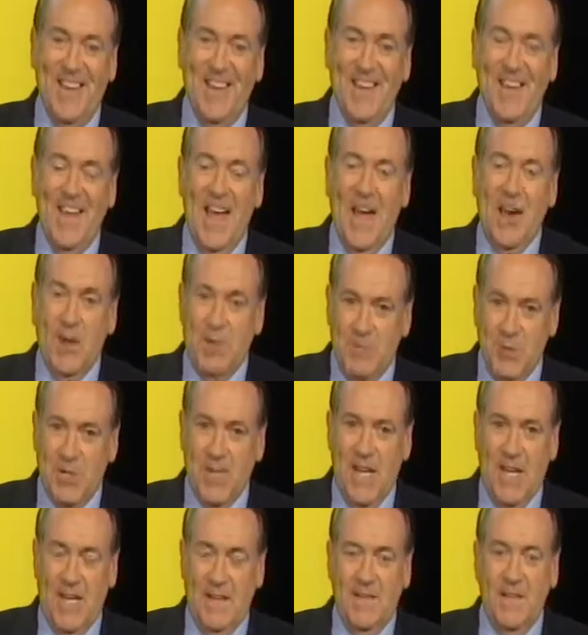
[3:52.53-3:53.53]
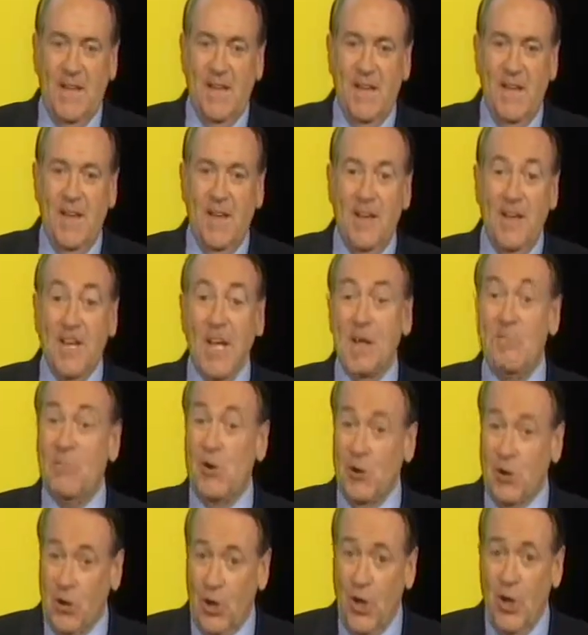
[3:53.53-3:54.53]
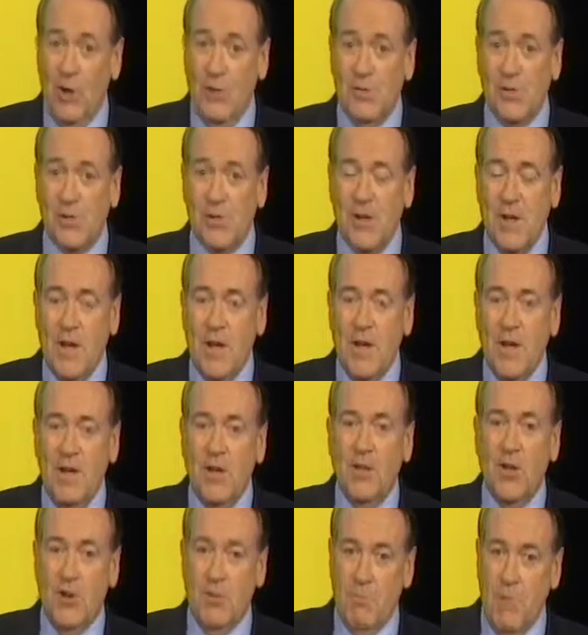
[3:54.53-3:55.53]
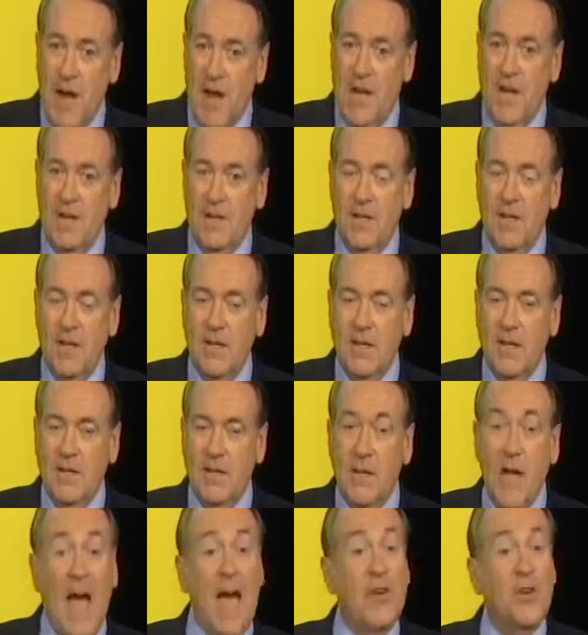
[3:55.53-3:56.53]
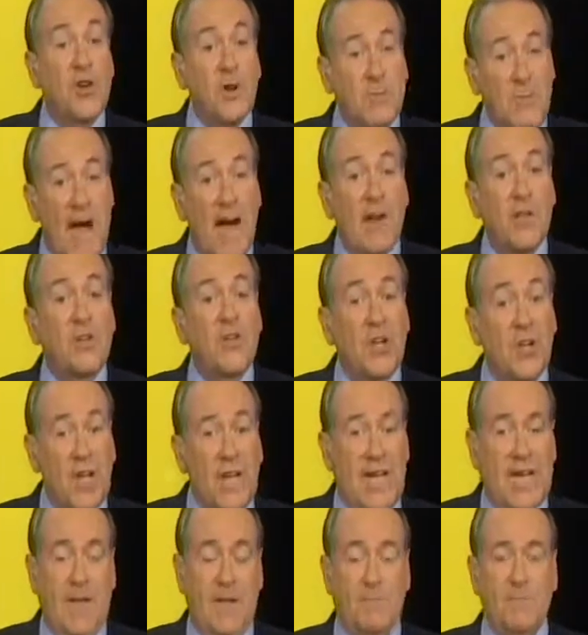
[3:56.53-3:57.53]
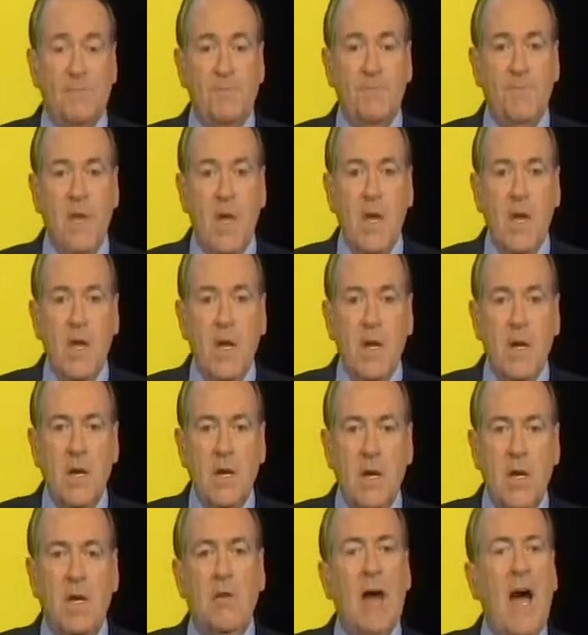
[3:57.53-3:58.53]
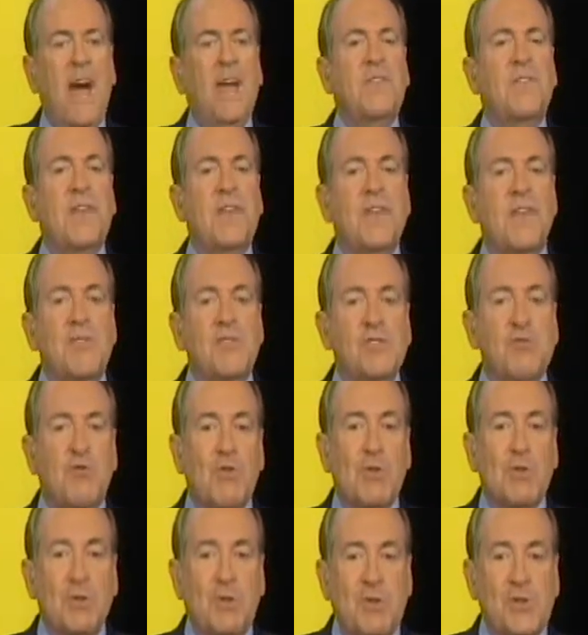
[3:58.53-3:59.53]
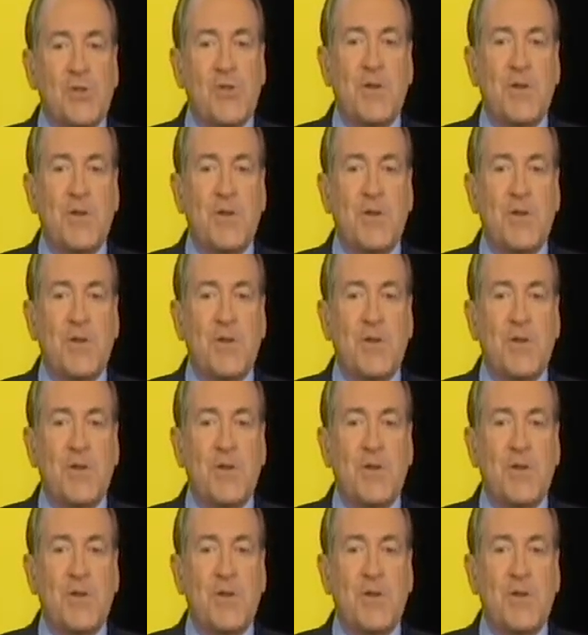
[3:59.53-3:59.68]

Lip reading: And number 10, keep your clothes, your mind, and your mouth clean. You know, I think those rules